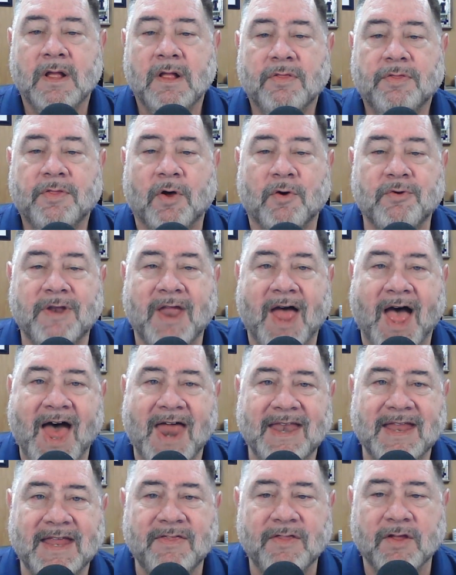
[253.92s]
though
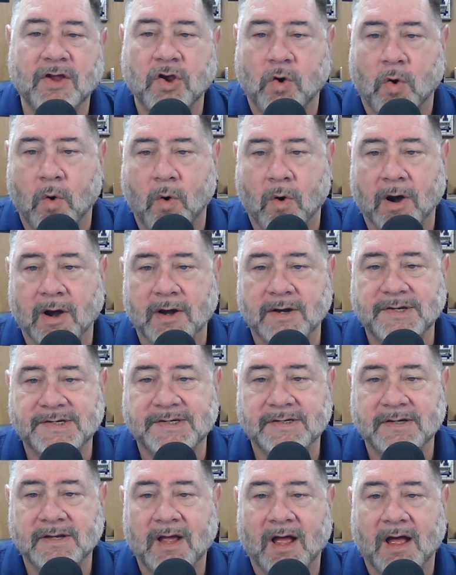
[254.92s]
not in the
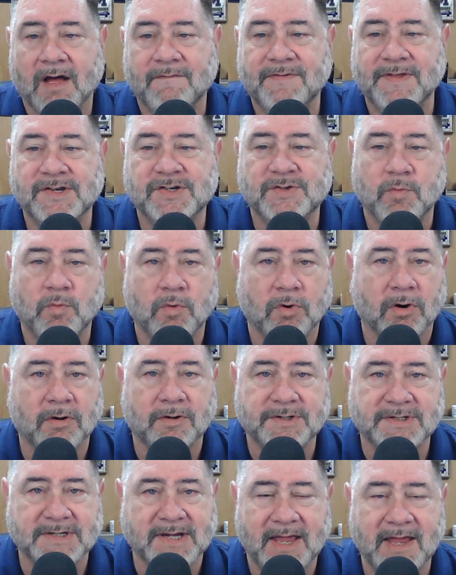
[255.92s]
courts of this
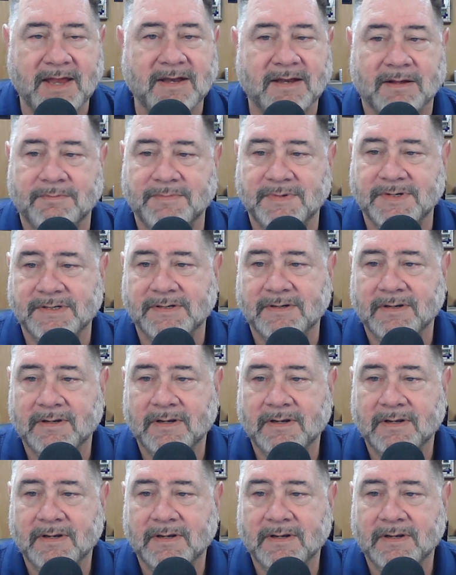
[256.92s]
world's kingdoms,